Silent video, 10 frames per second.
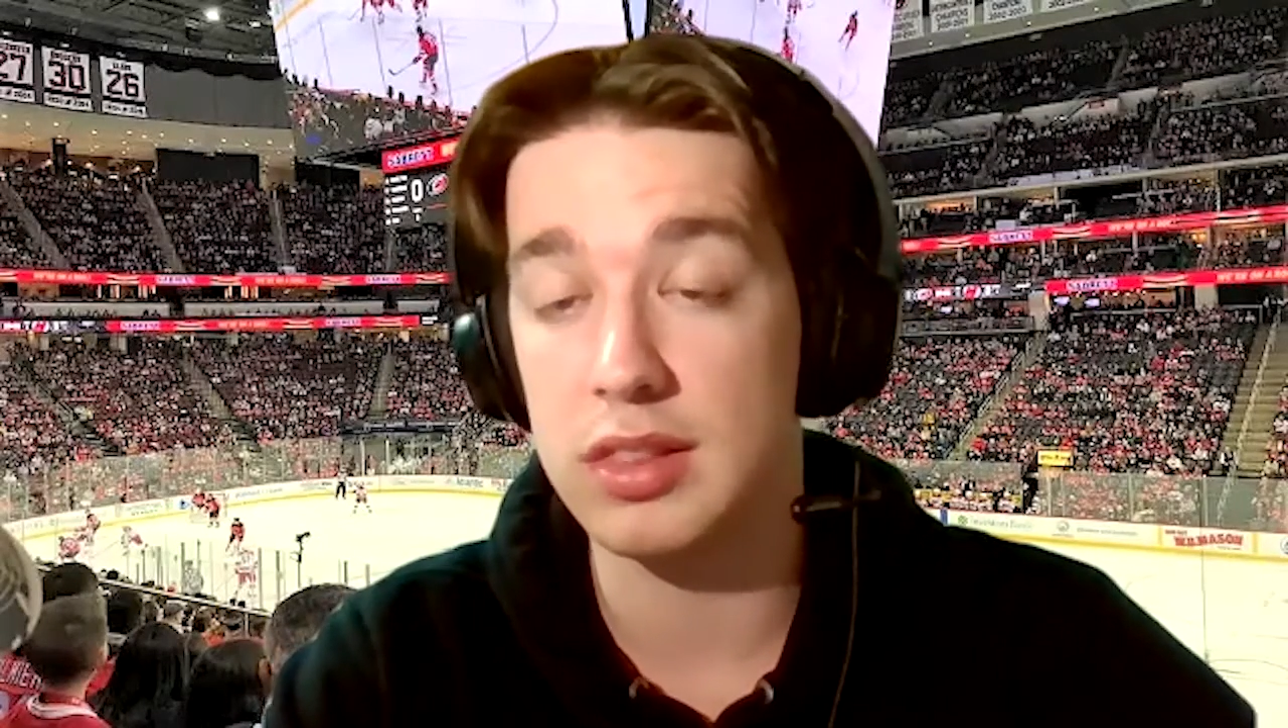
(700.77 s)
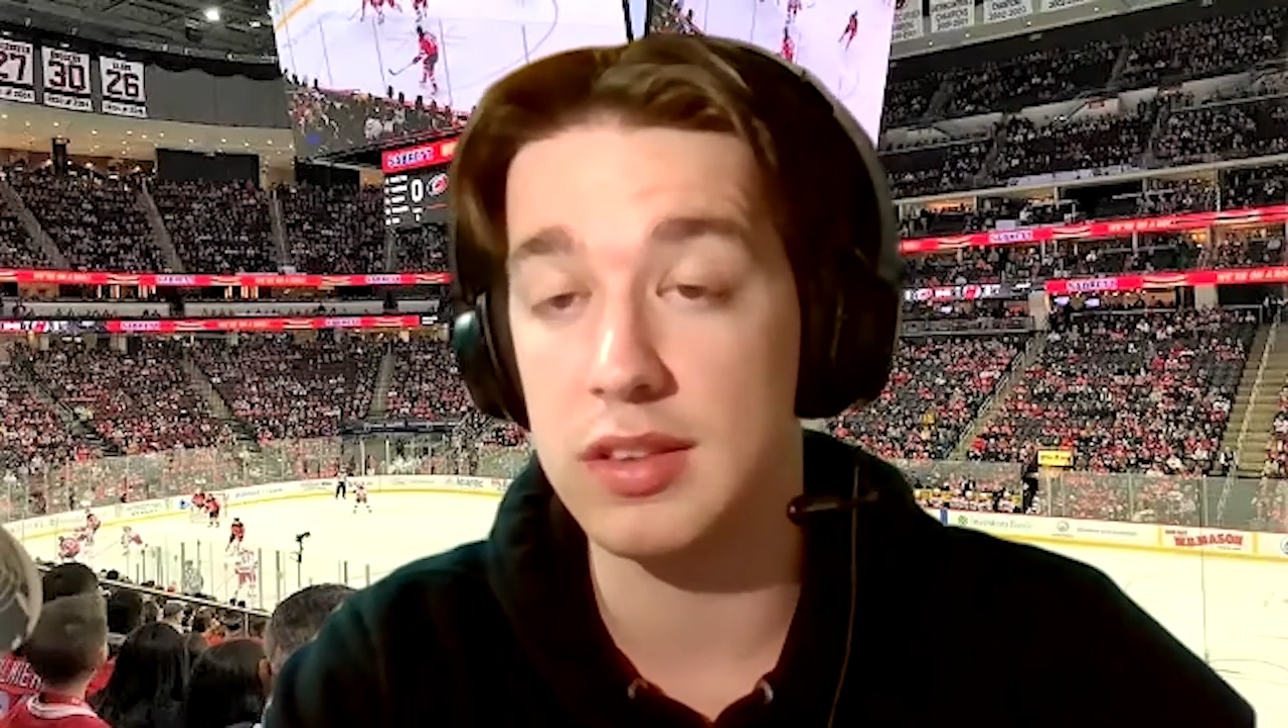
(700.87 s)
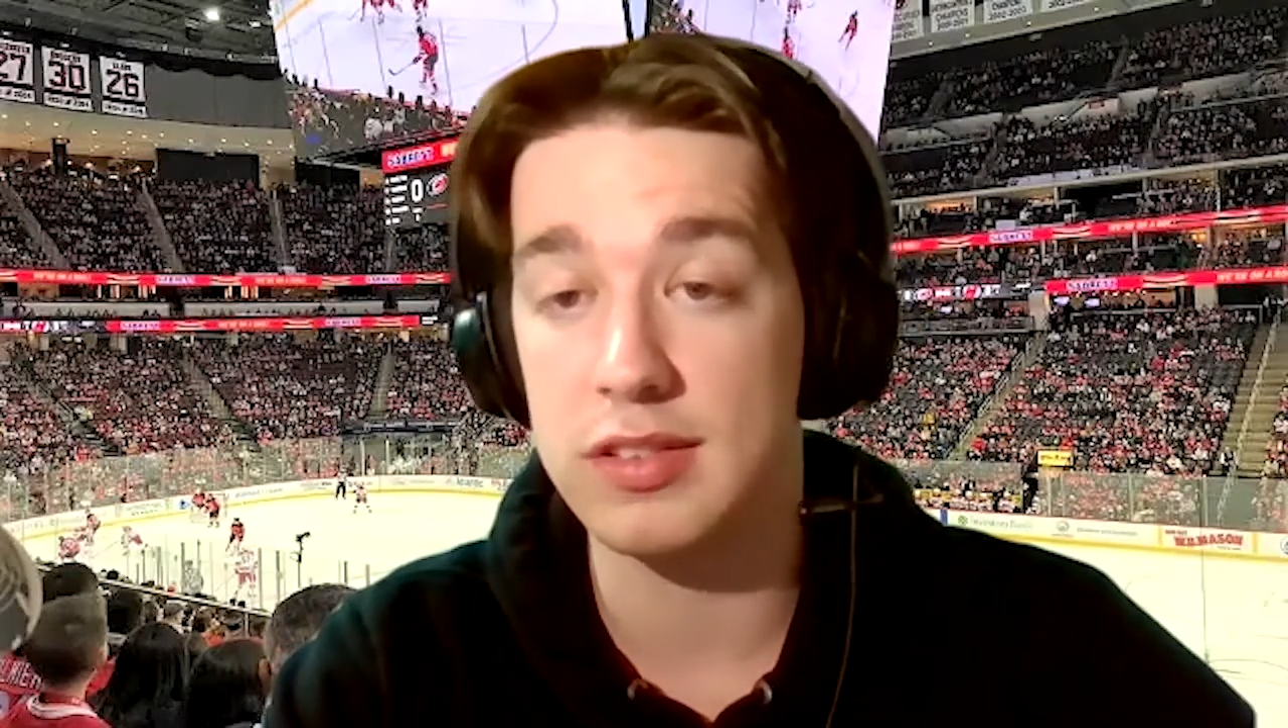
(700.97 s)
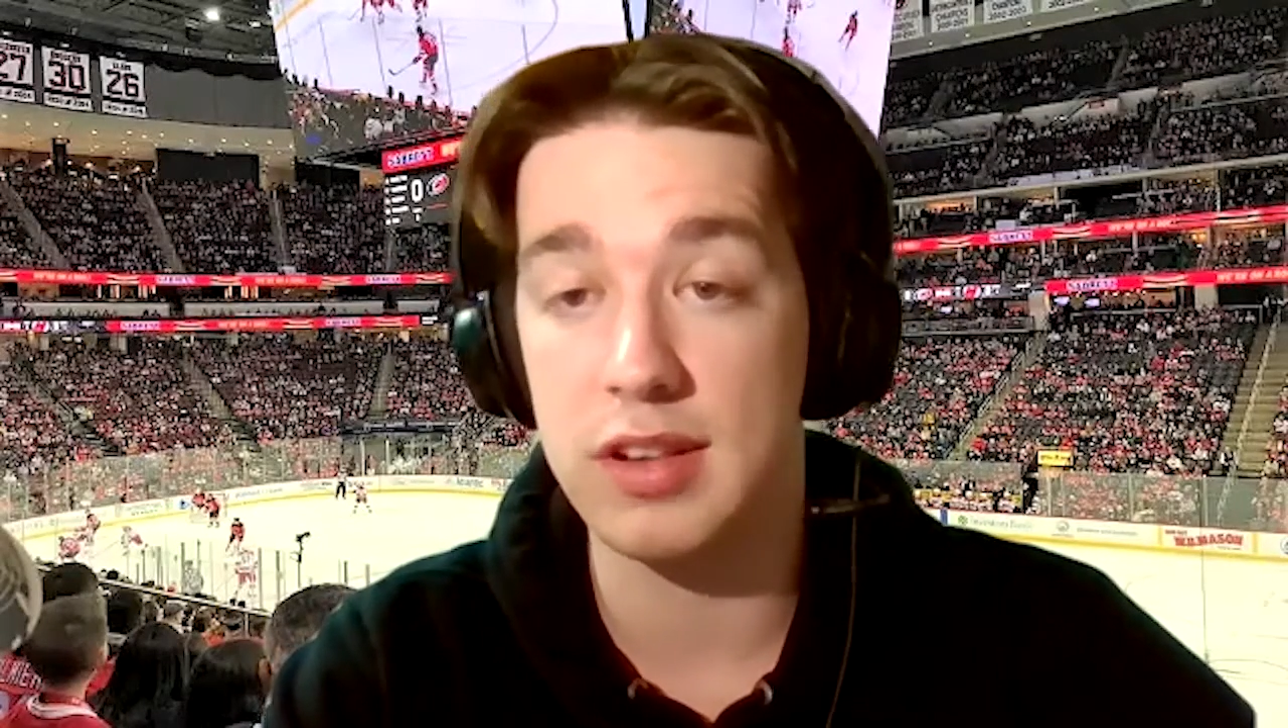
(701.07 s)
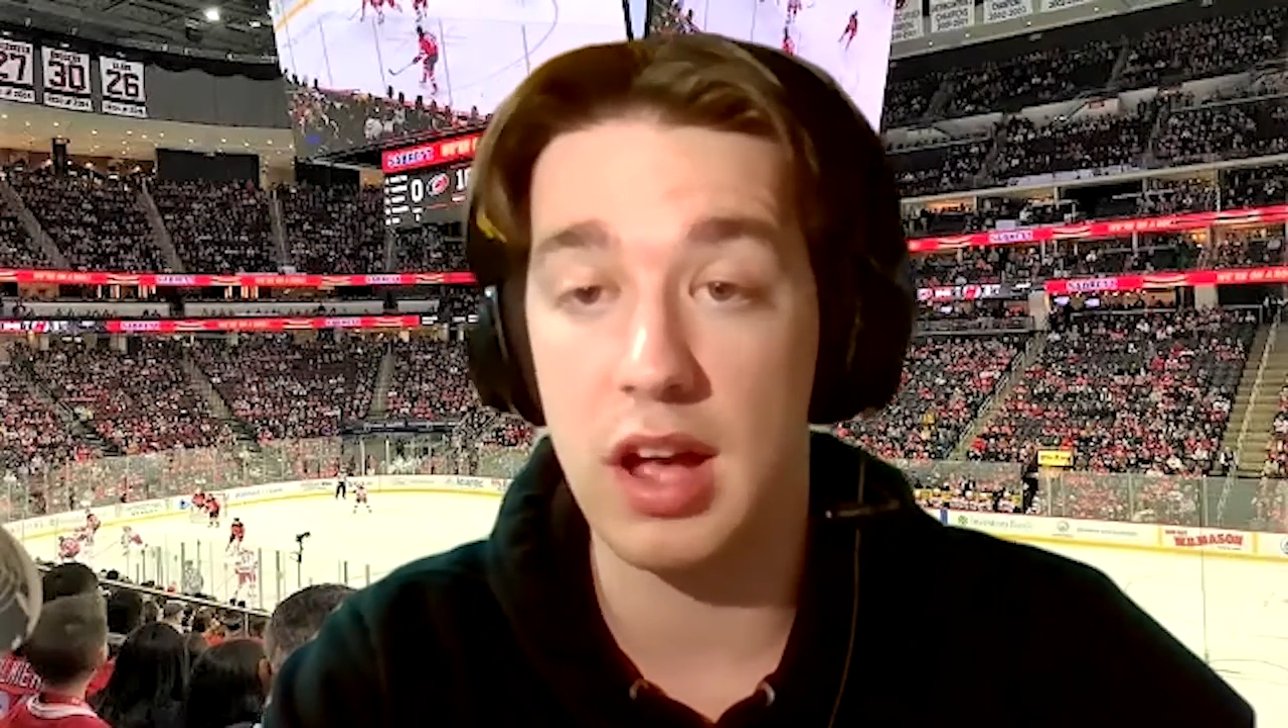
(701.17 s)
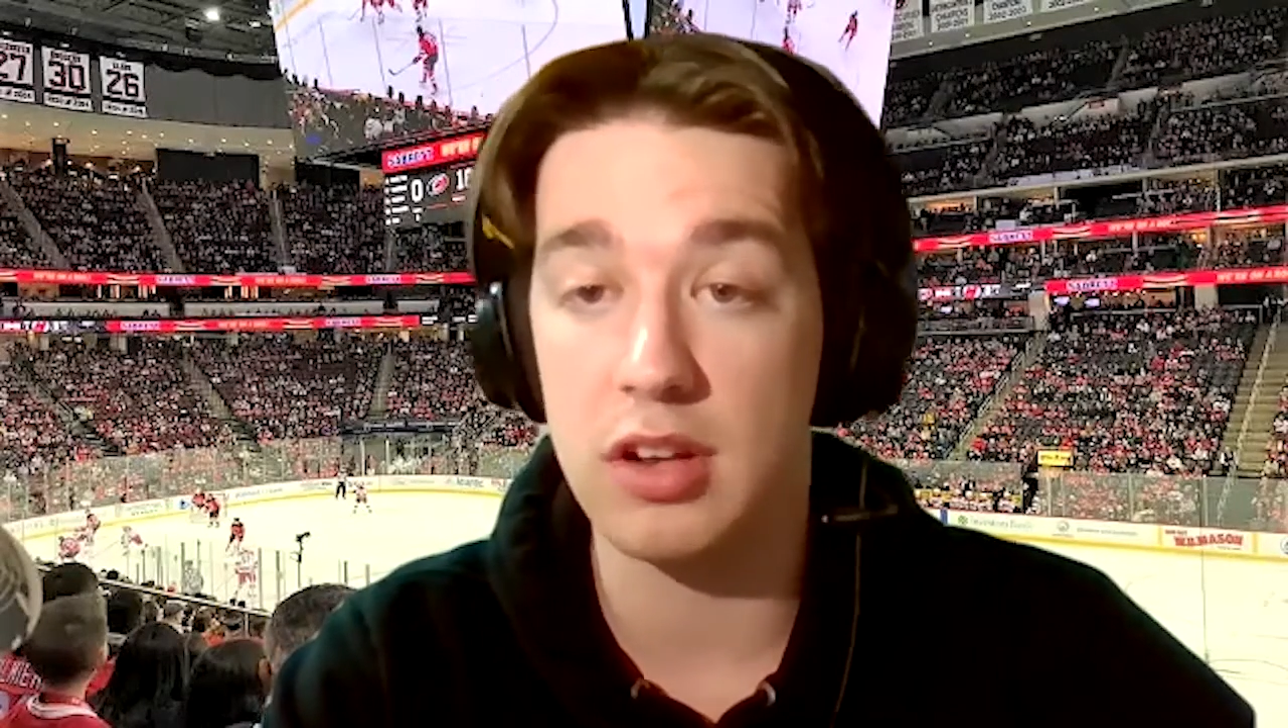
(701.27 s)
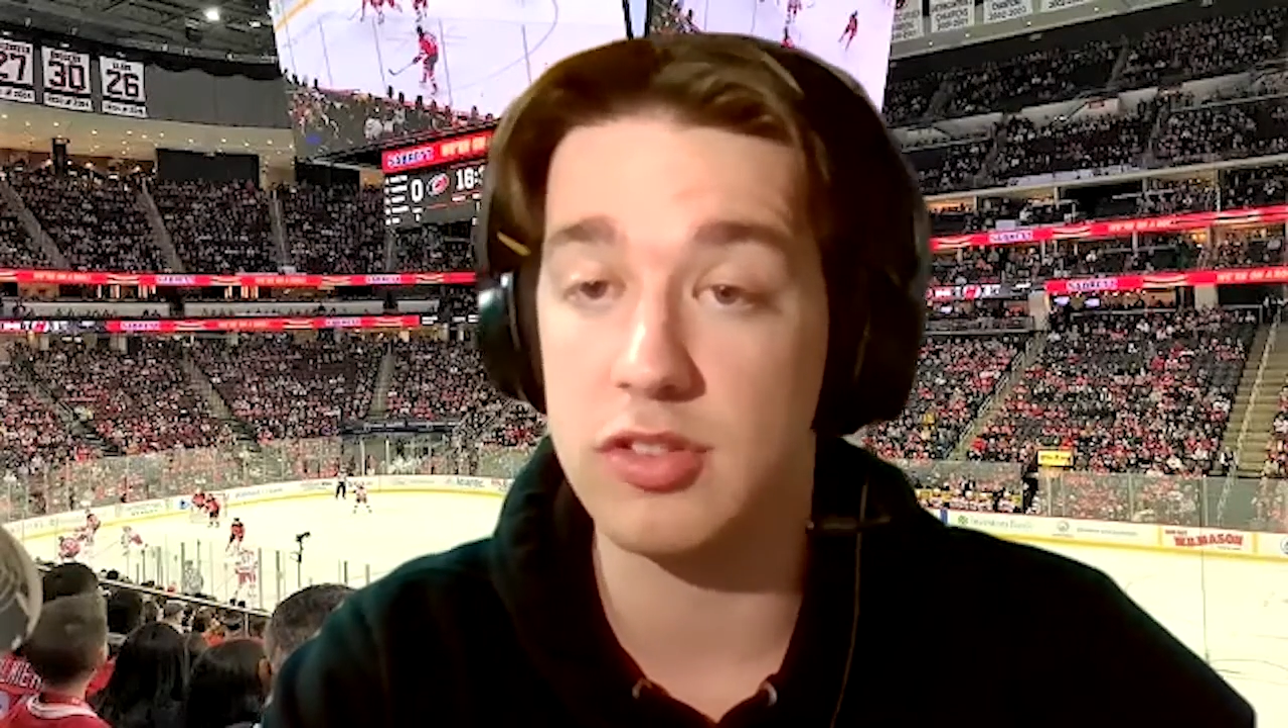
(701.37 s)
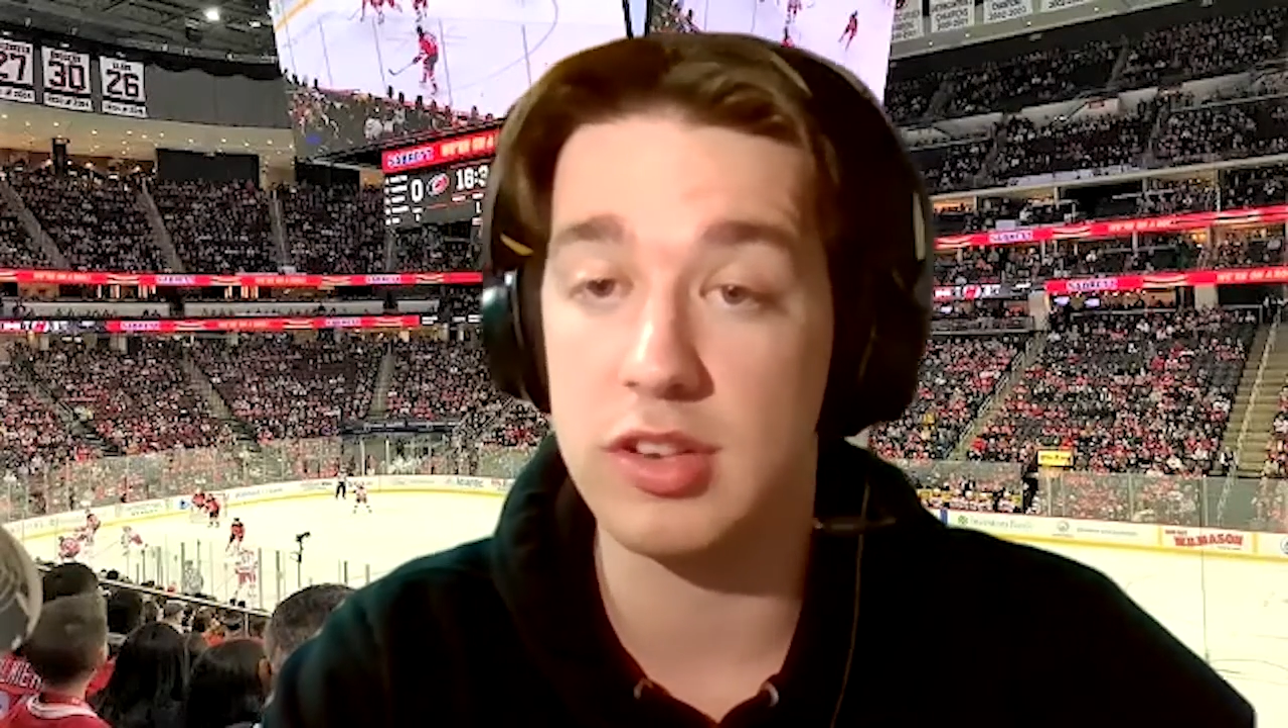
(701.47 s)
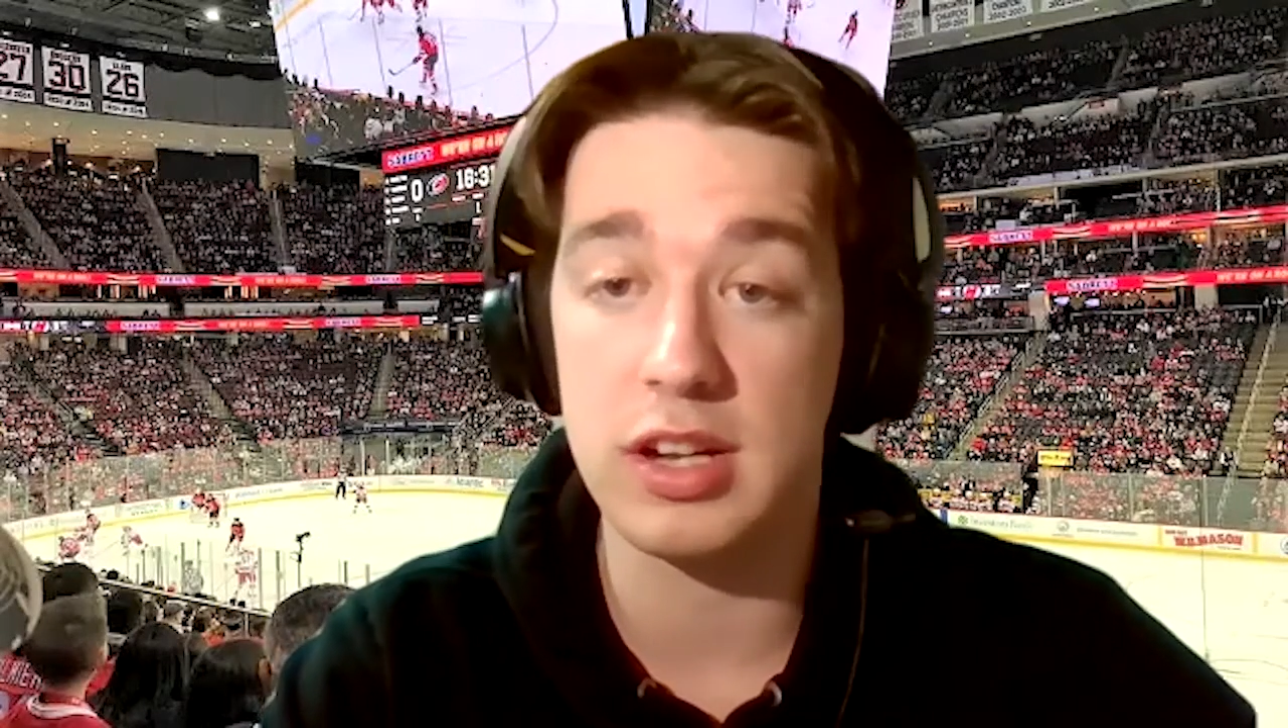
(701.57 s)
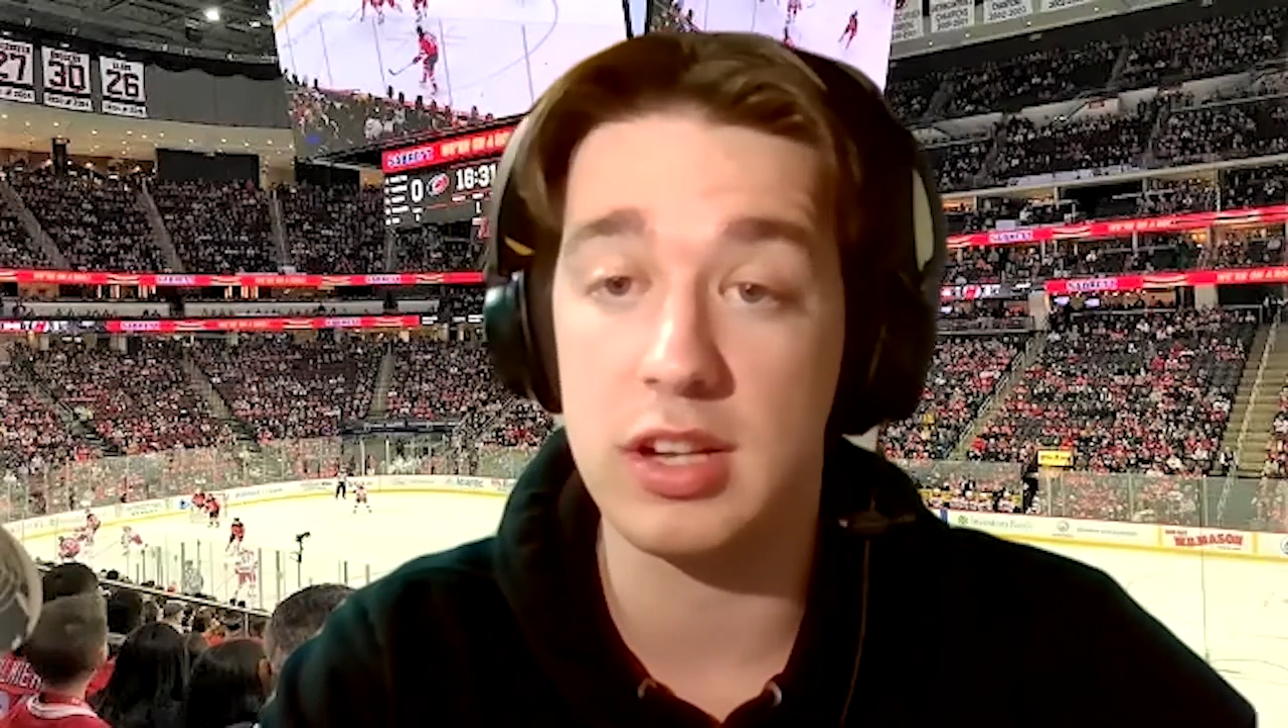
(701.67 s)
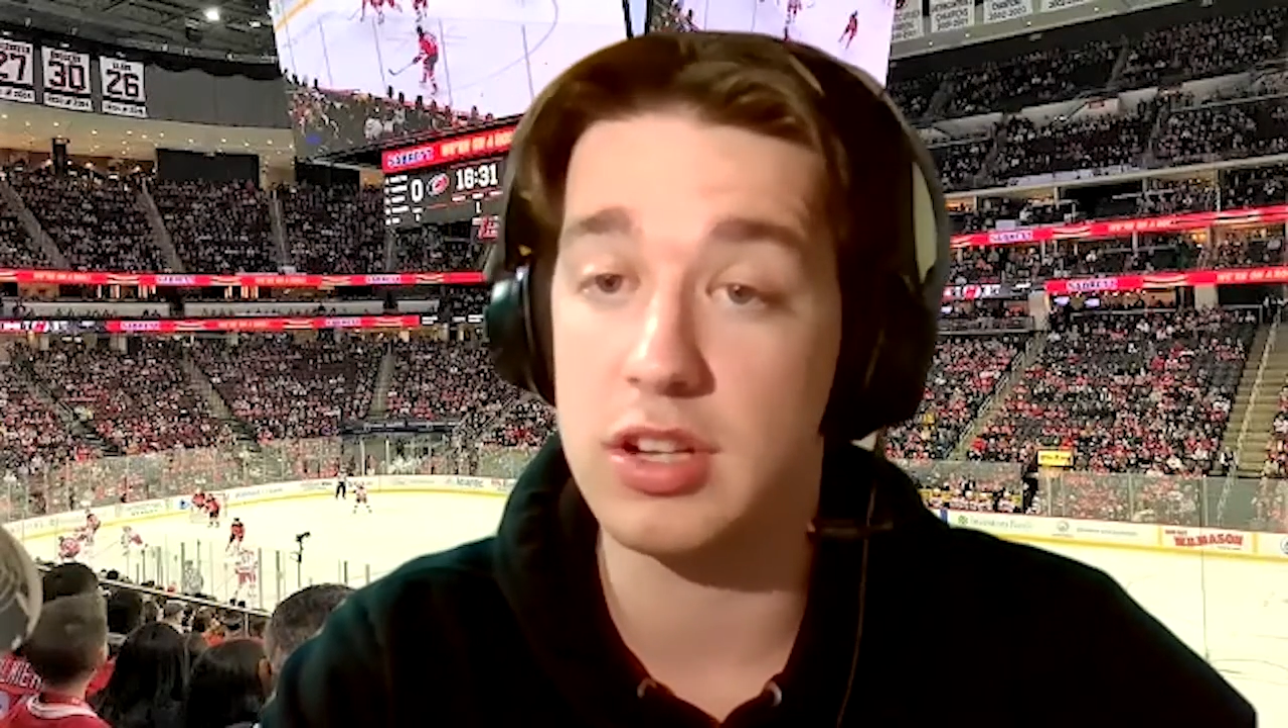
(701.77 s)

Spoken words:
at the stat sheet,